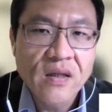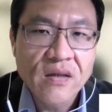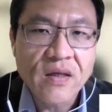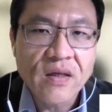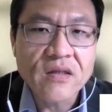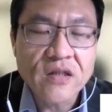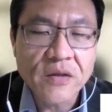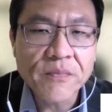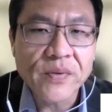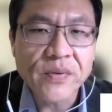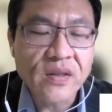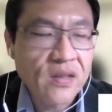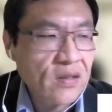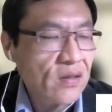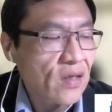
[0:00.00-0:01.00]
They
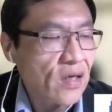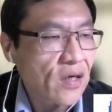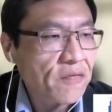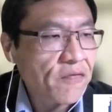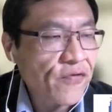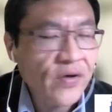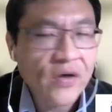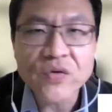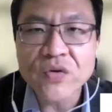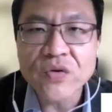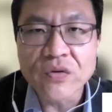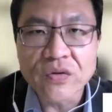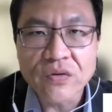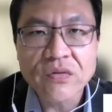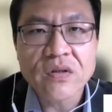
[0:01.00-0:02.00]
simply failed to
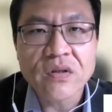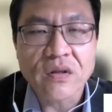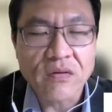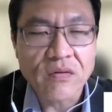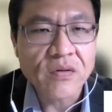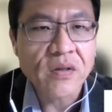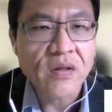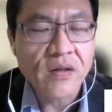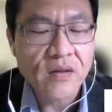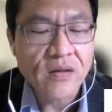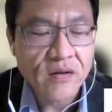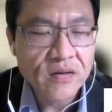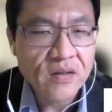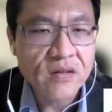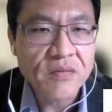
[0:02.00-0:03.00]
do so
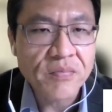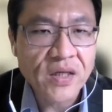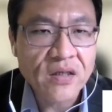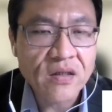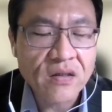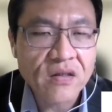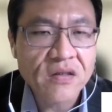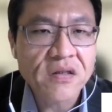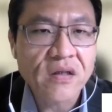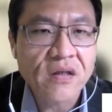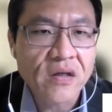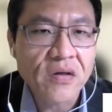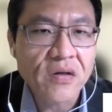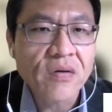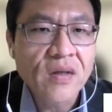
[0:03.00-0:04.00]
since many years
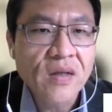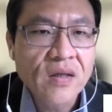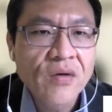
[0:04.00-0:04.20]
ago.